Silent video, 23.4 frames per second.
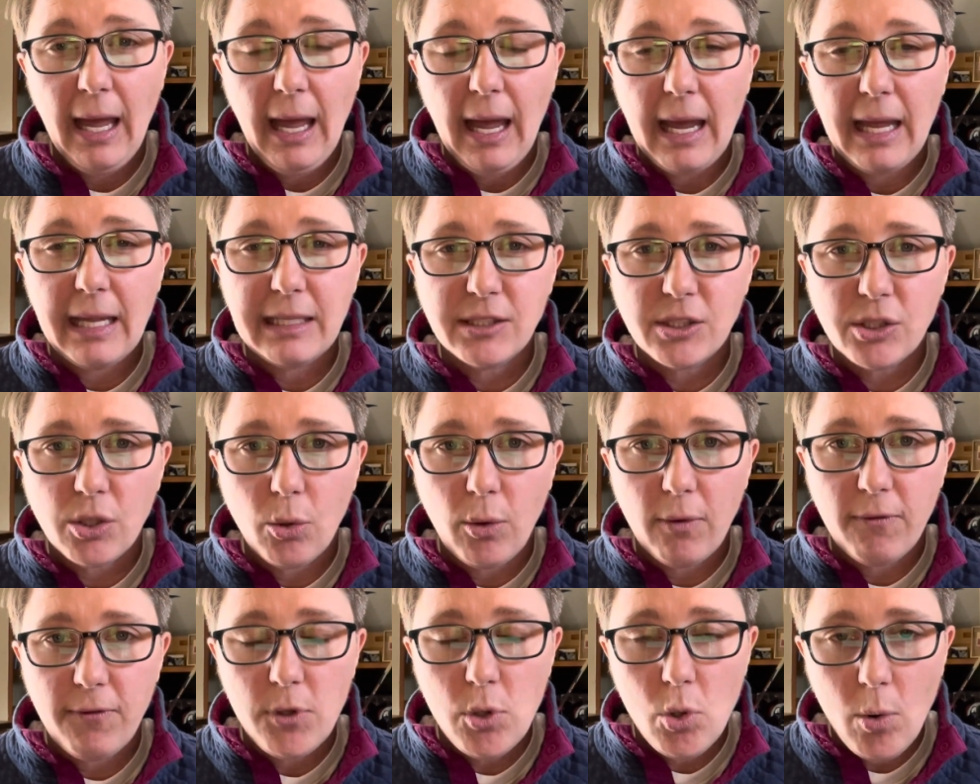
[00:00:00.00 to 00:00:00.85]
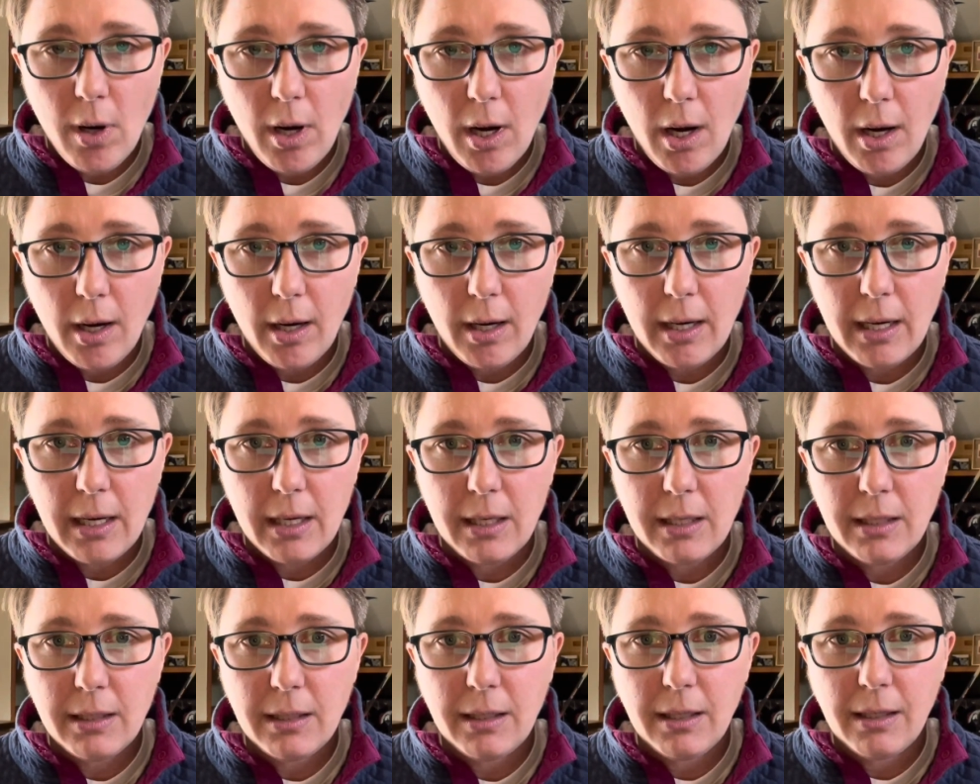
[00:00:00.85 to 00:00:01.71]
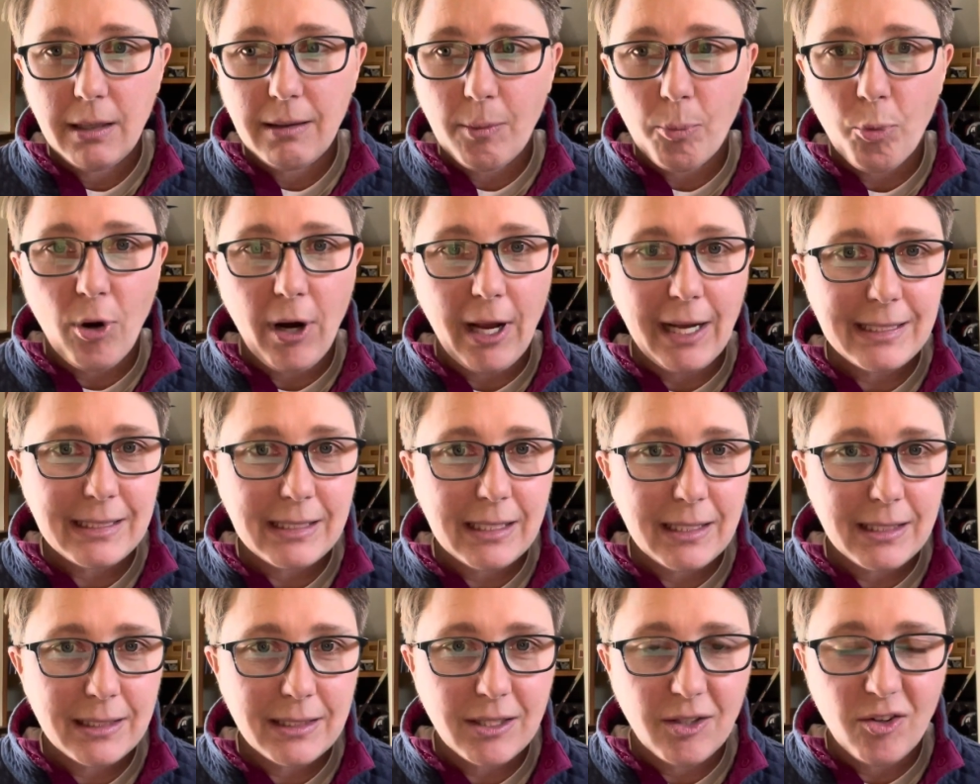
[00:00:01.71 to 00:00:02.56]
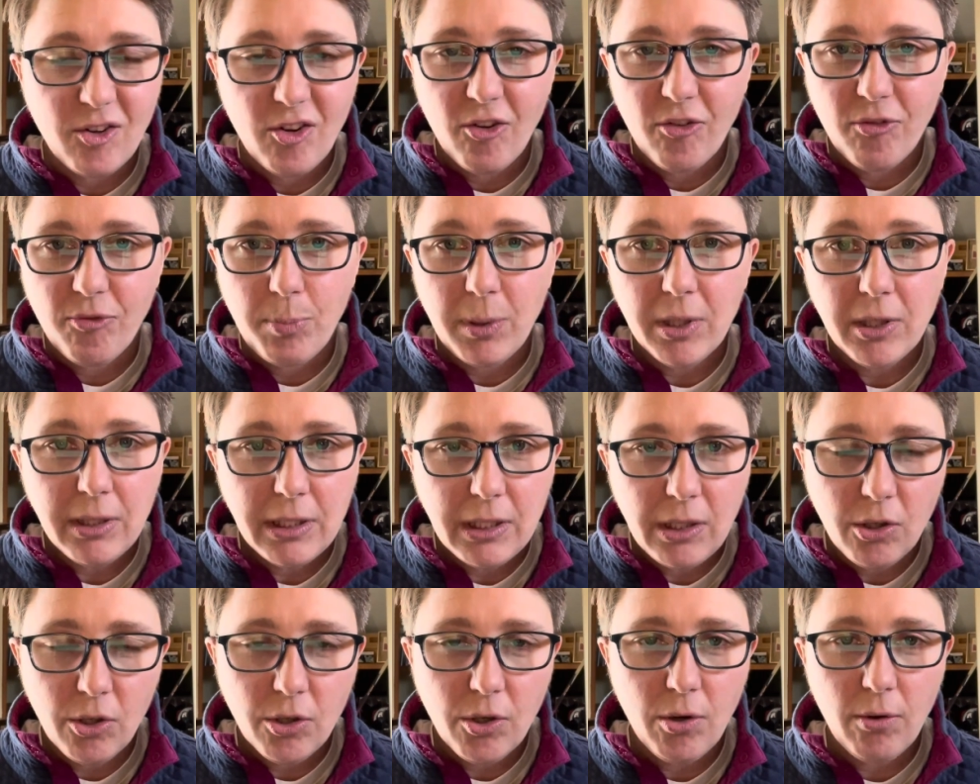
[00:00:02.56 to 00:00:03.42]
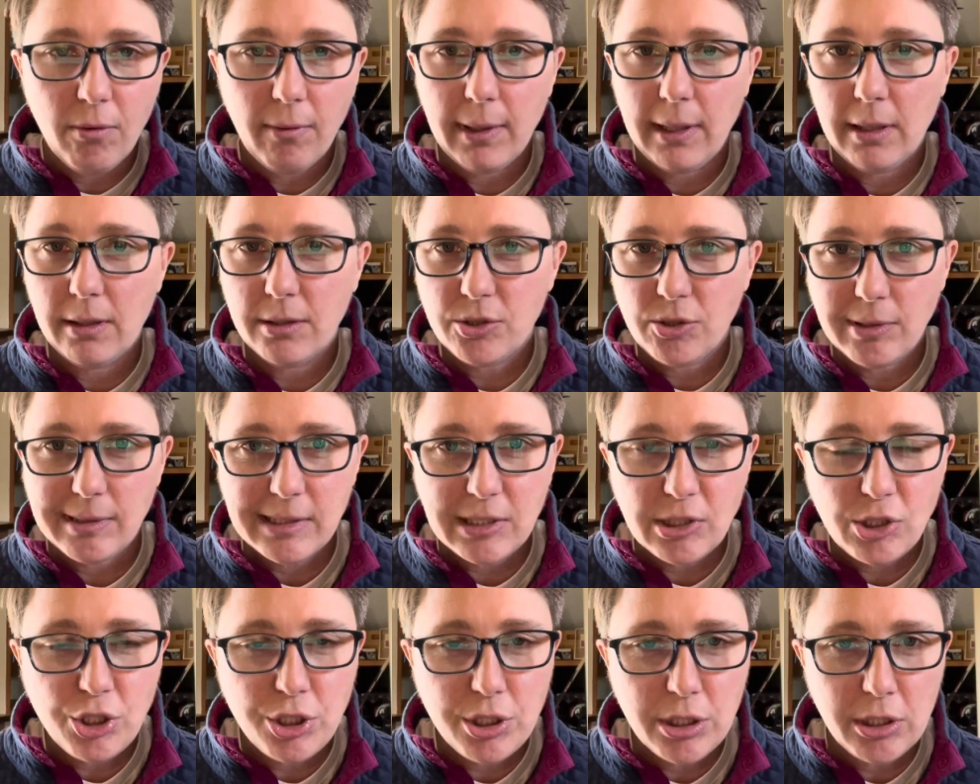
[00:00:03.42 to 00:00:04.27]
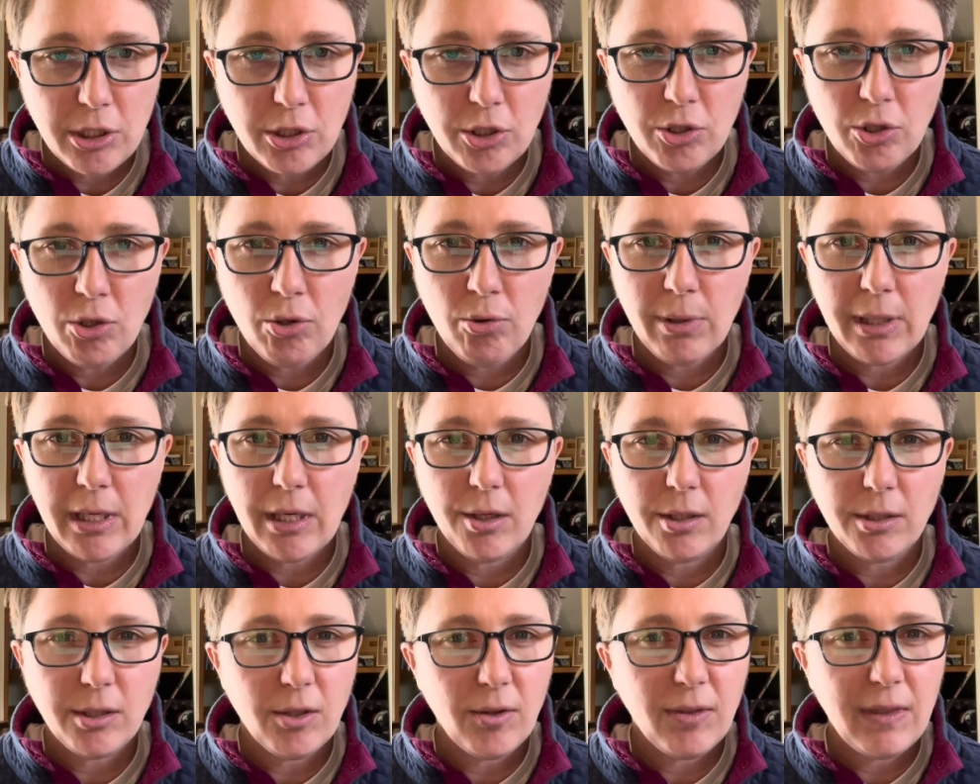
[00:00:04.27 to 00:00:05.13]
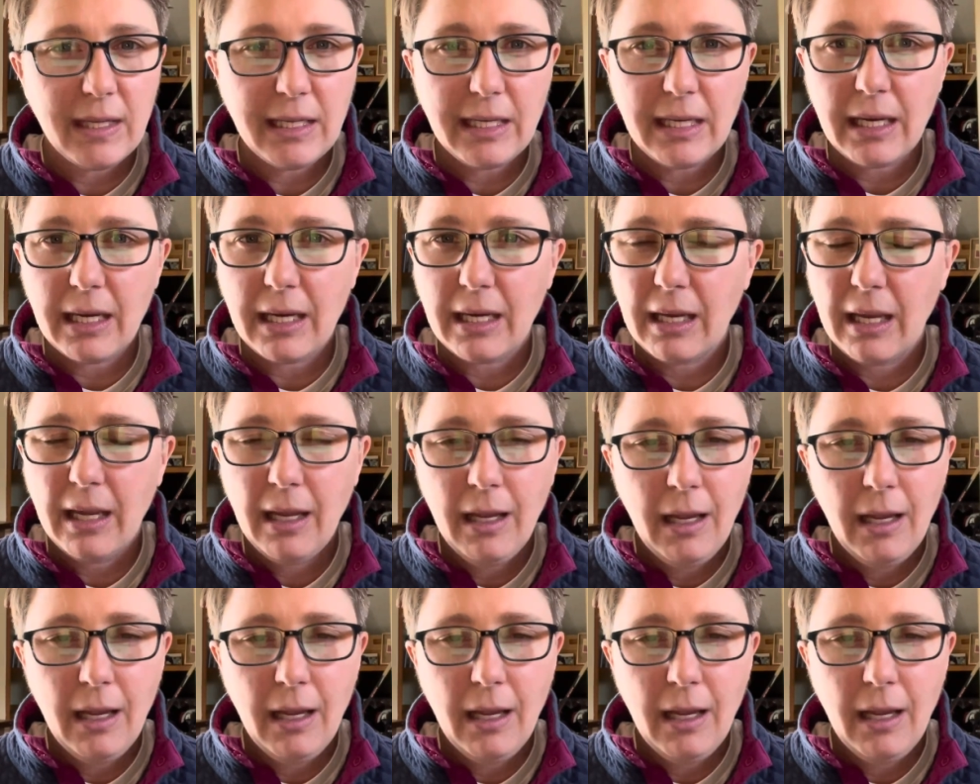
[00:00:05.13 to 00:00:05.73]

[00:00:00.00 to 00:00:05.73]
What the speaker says: And so if you are in the process of building your career, transitioning your career, and you're thinking,